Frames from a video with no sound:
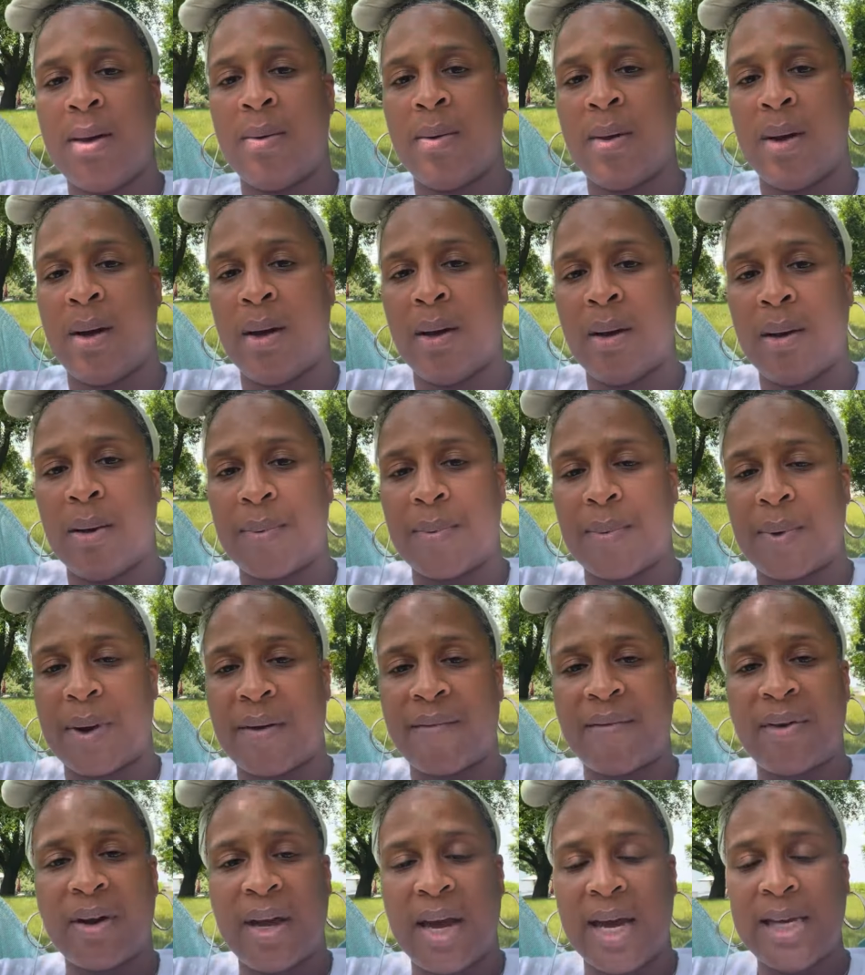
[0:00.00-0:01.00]
um,
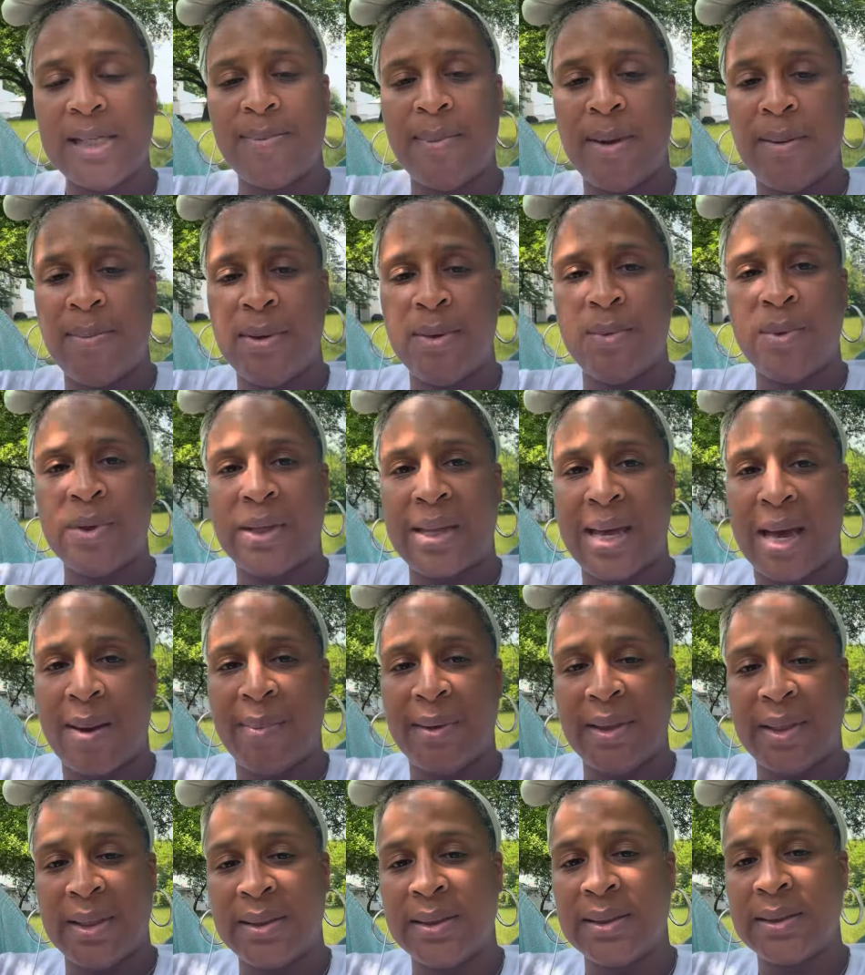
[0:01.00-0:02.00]
whatever the case may be with that.
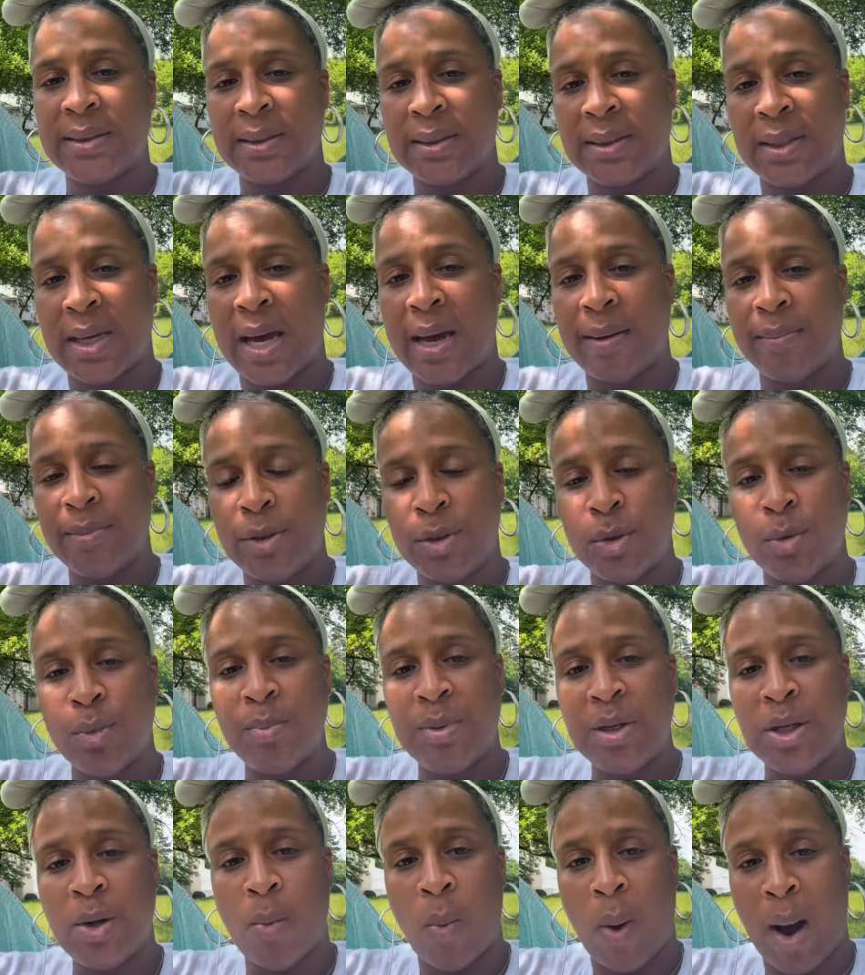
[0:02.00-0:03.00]
But this is the time to
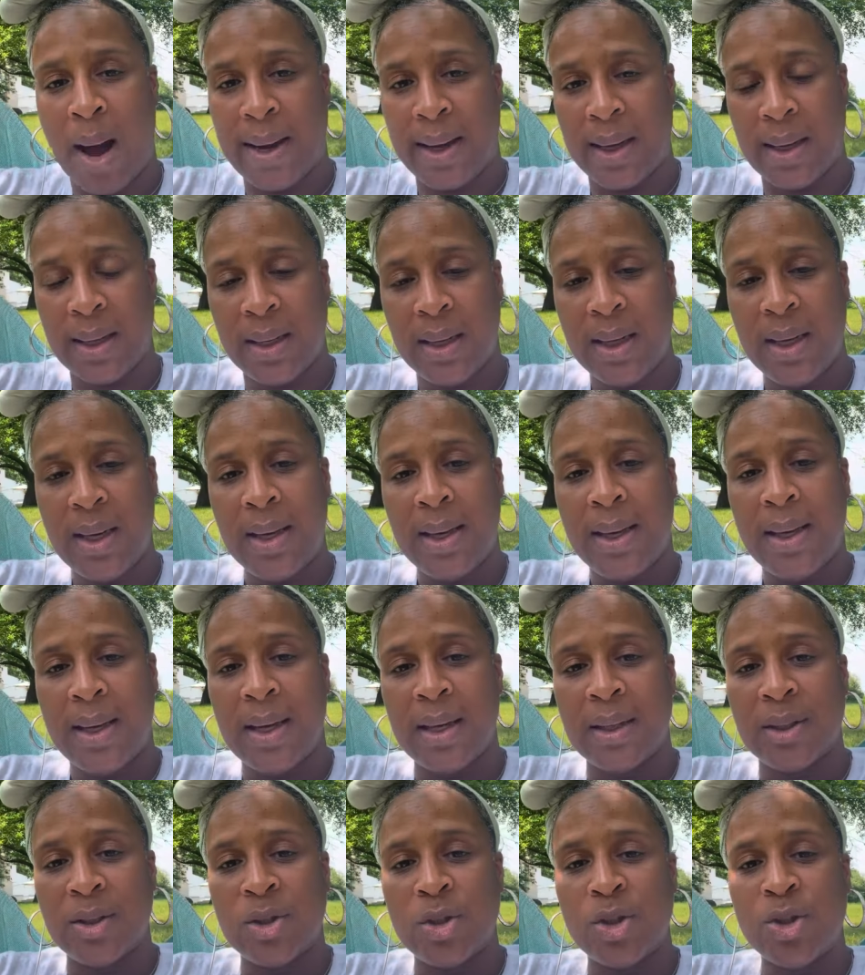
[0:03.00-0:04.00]
be quiet.
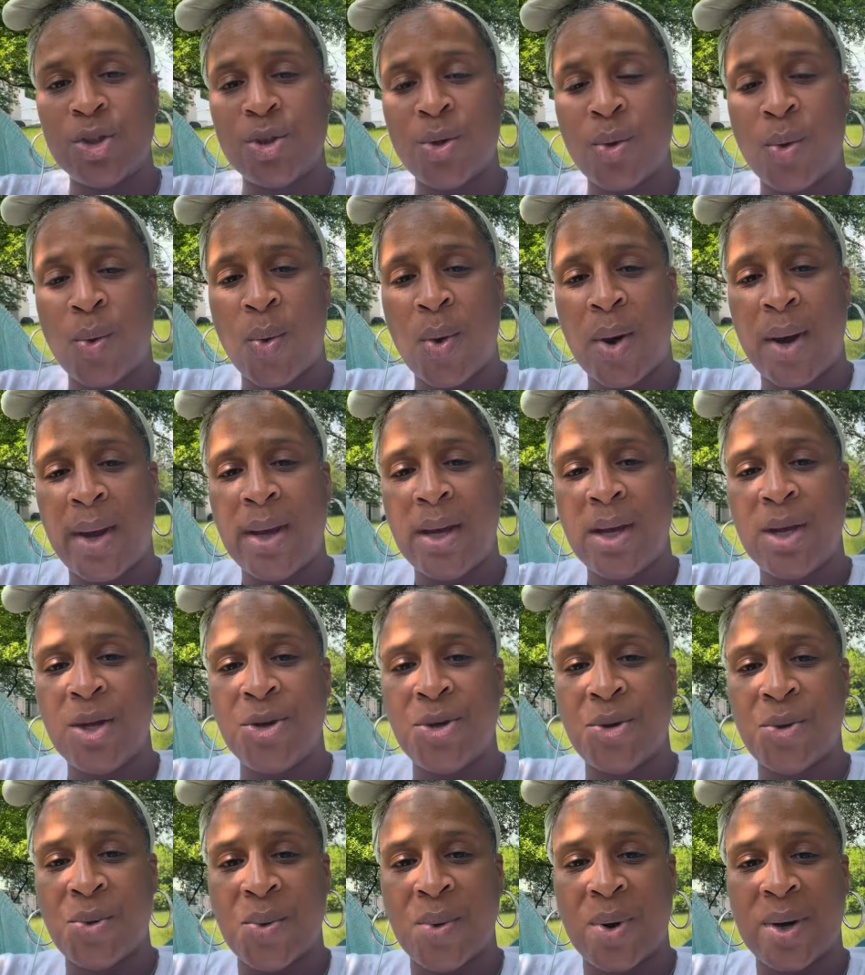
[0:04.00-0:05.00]
Enjoy
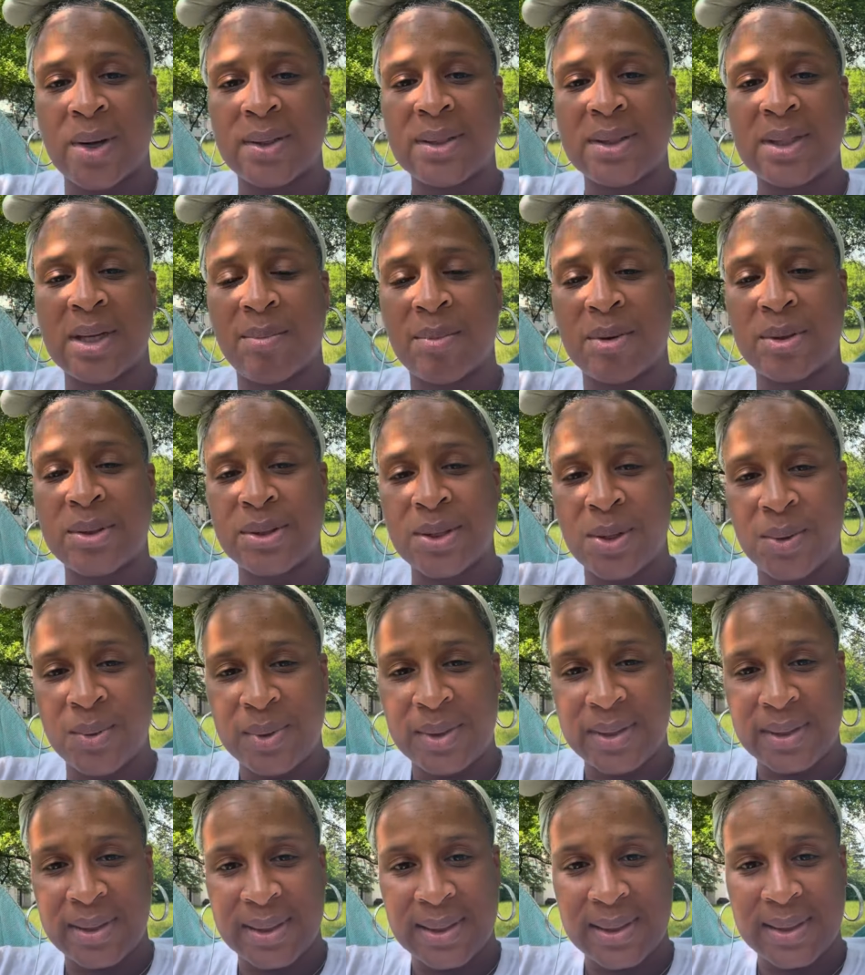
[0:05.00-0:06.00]
your summer
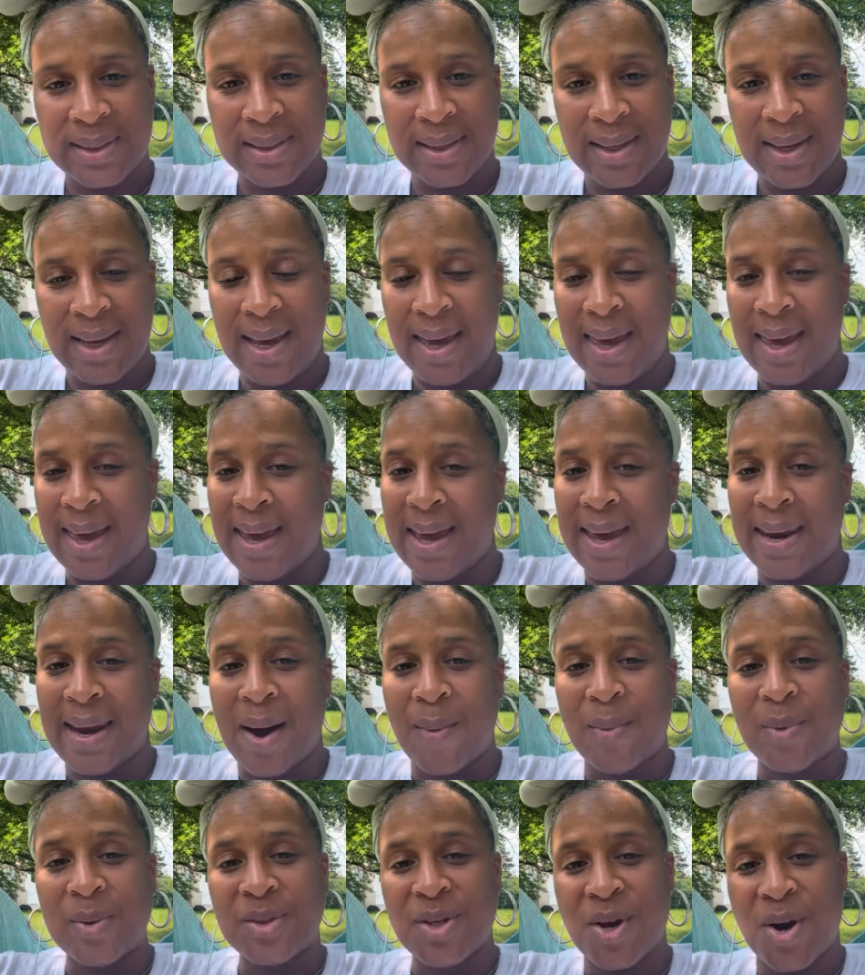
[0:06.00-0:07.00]
solstice, and I
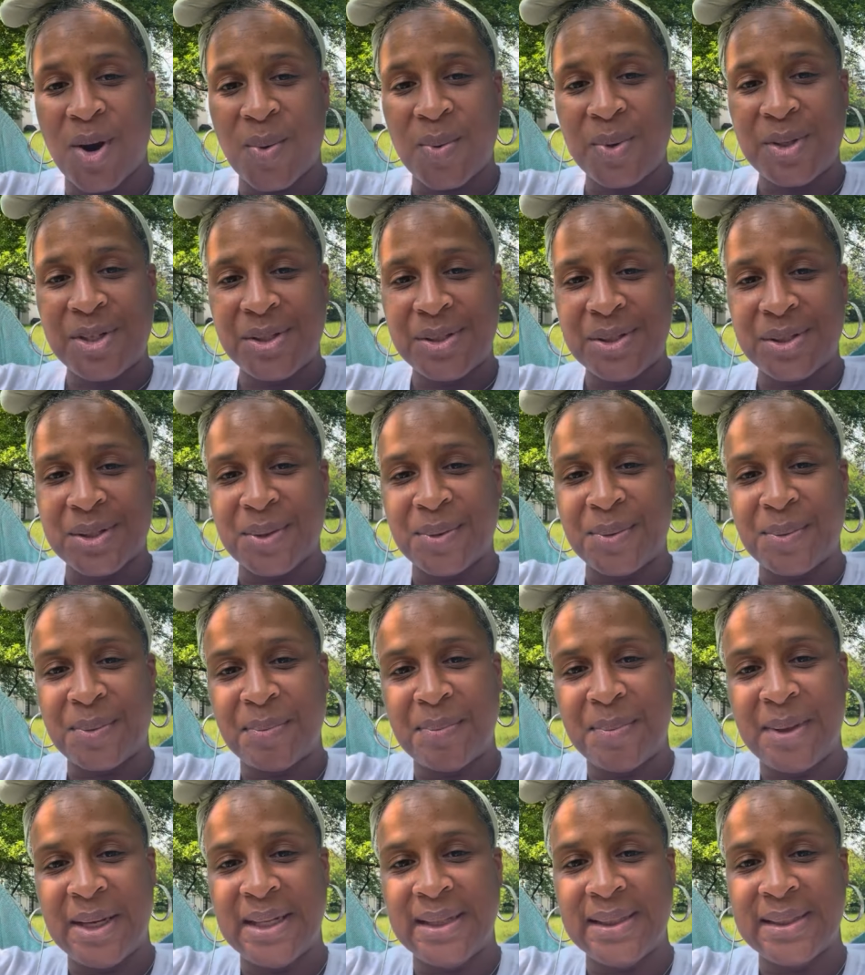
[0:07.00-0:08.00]
will talk with you soon.
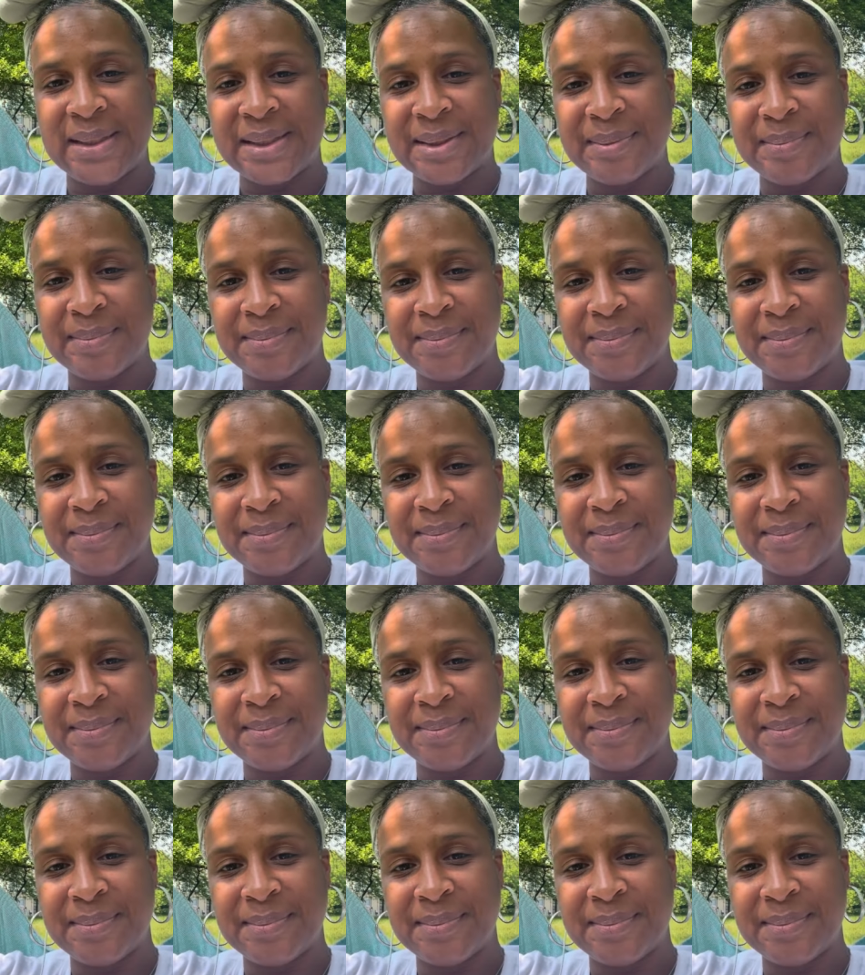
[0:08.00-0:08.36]
Peace.